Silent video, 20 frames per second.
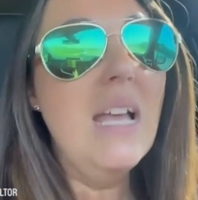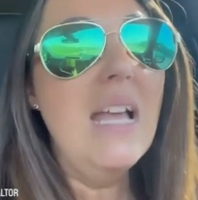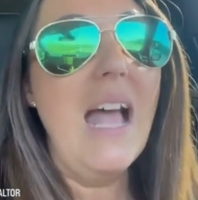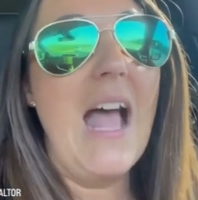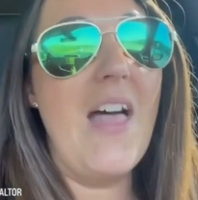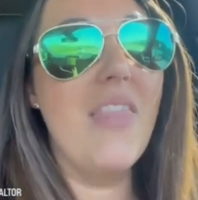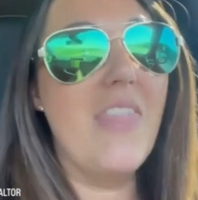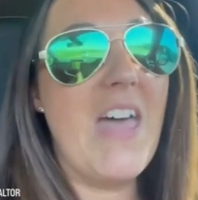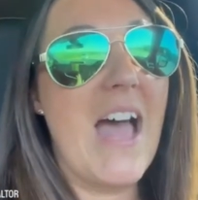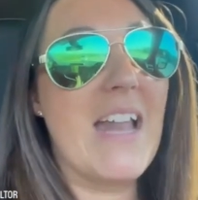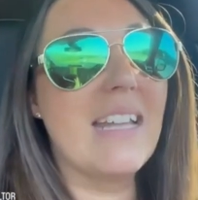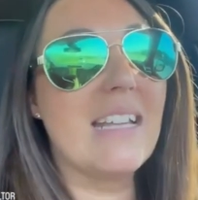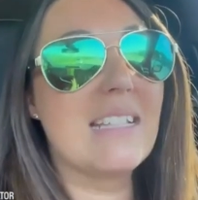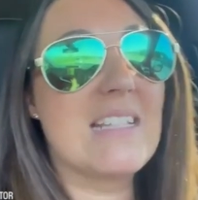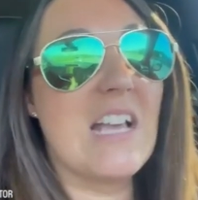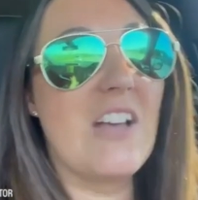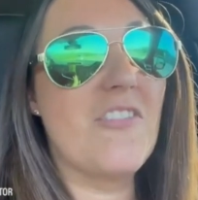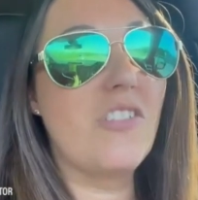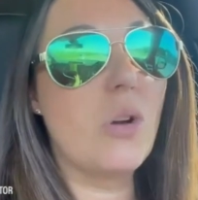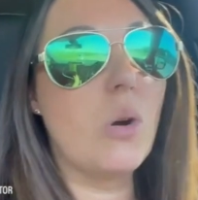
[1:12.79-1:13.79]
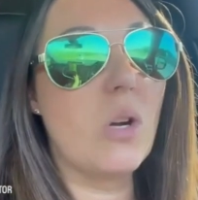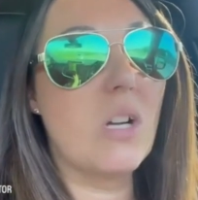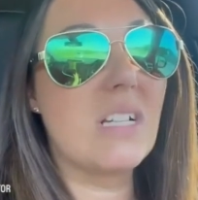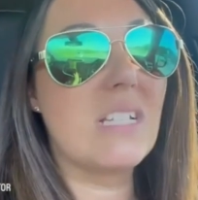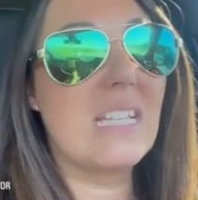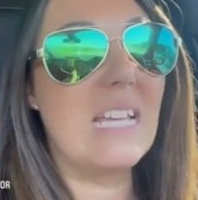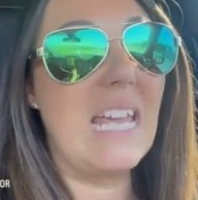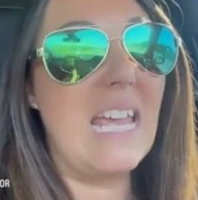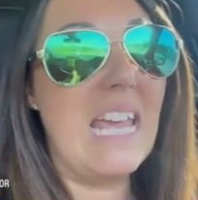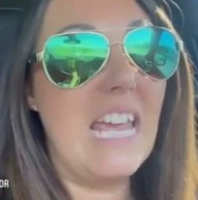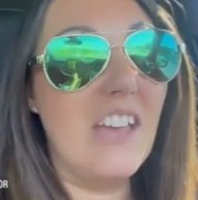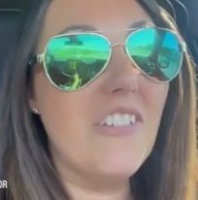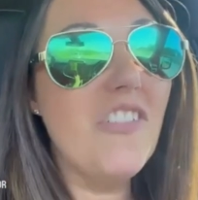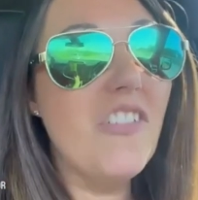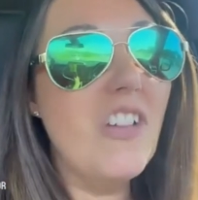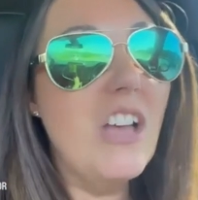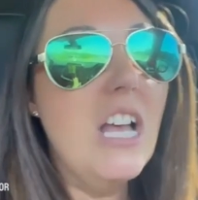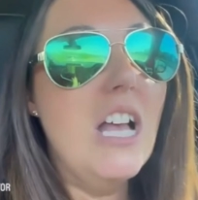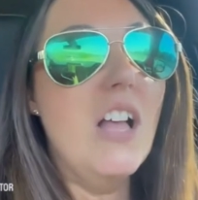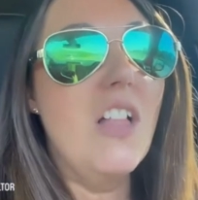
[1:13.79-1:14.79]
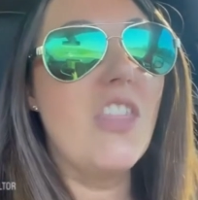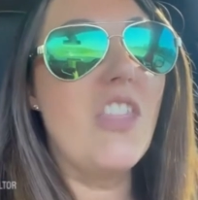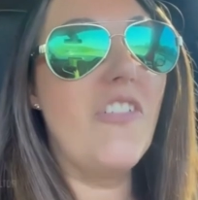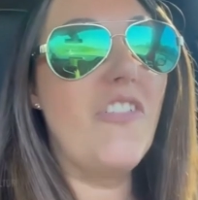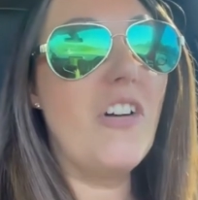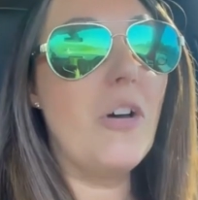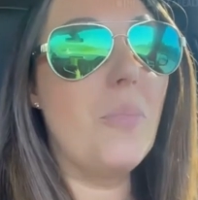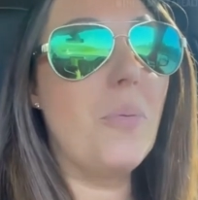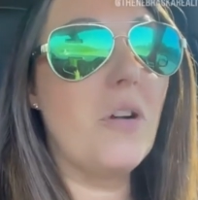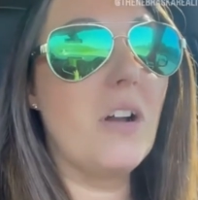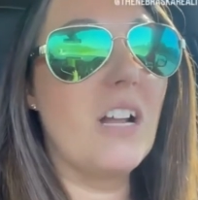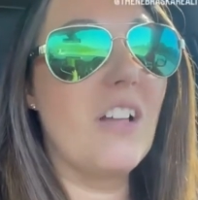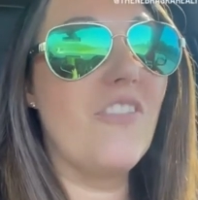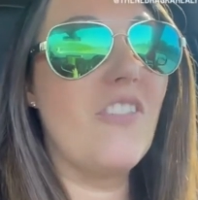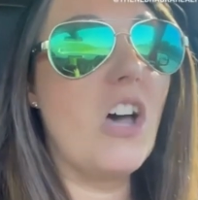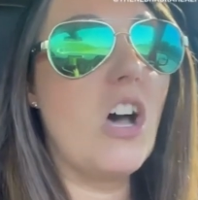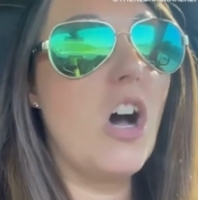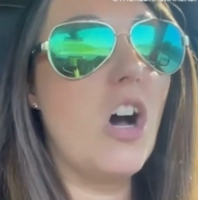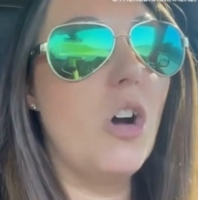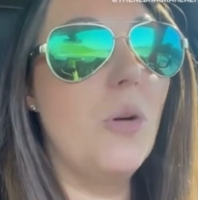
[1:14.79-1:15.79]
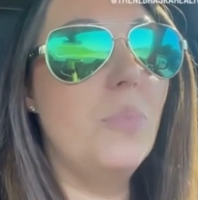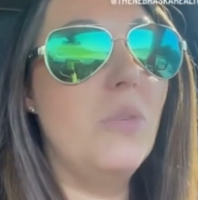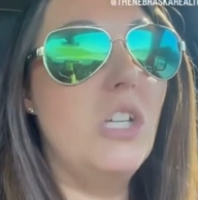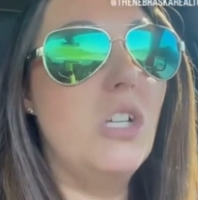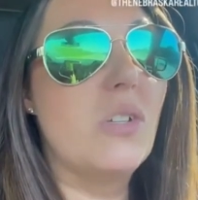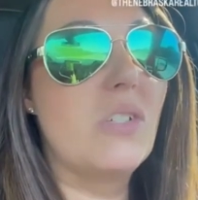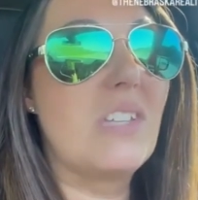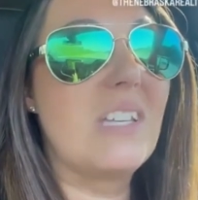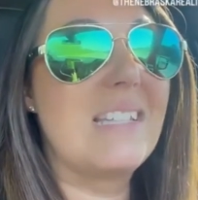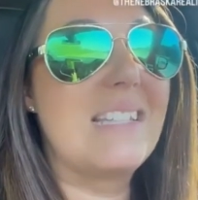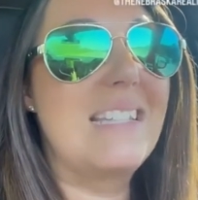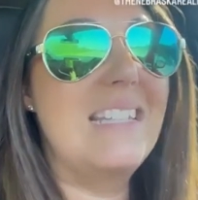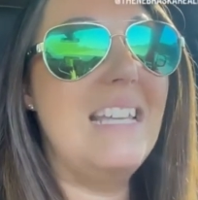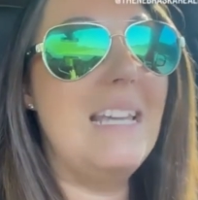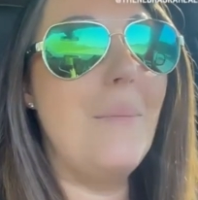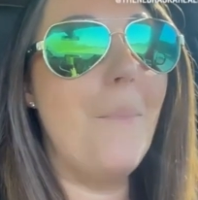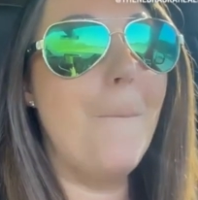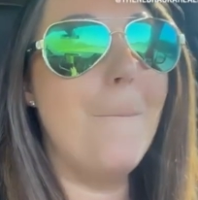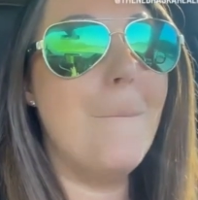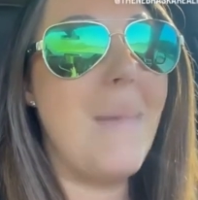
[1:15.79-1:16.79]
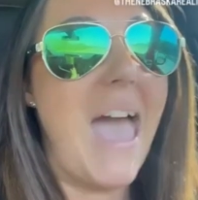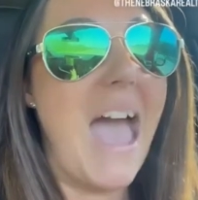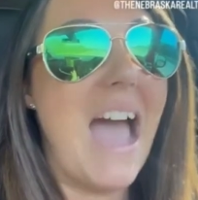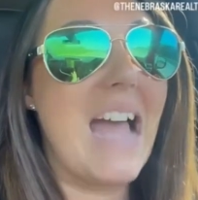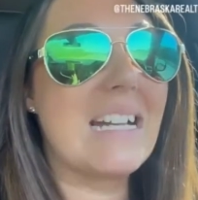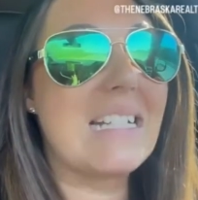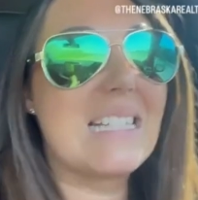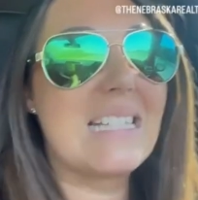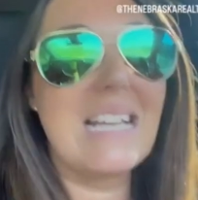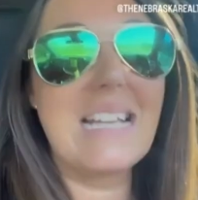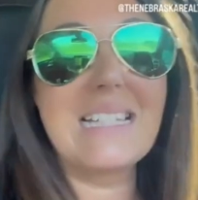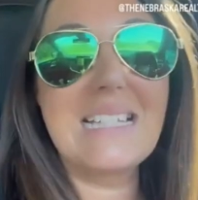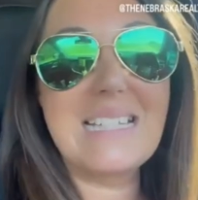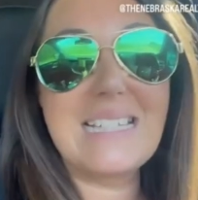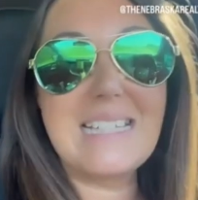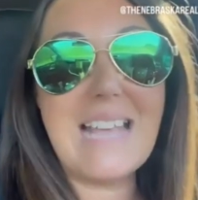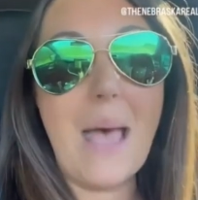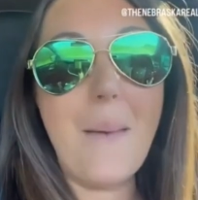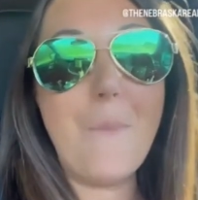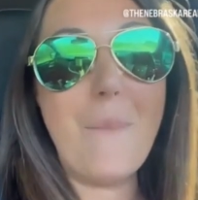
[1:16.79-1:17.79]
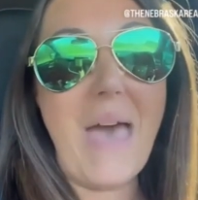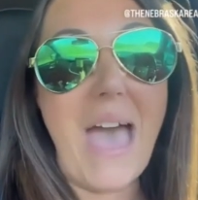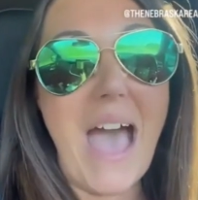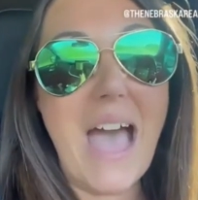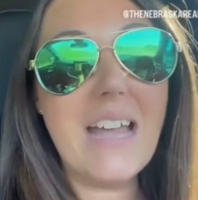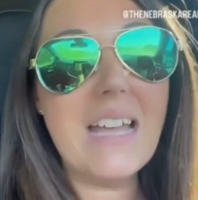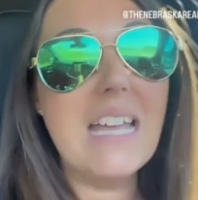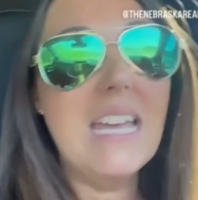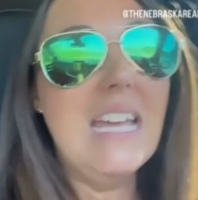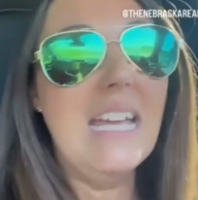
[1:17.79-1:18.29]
And that is, of course, if the footprint of the home uses the max setback.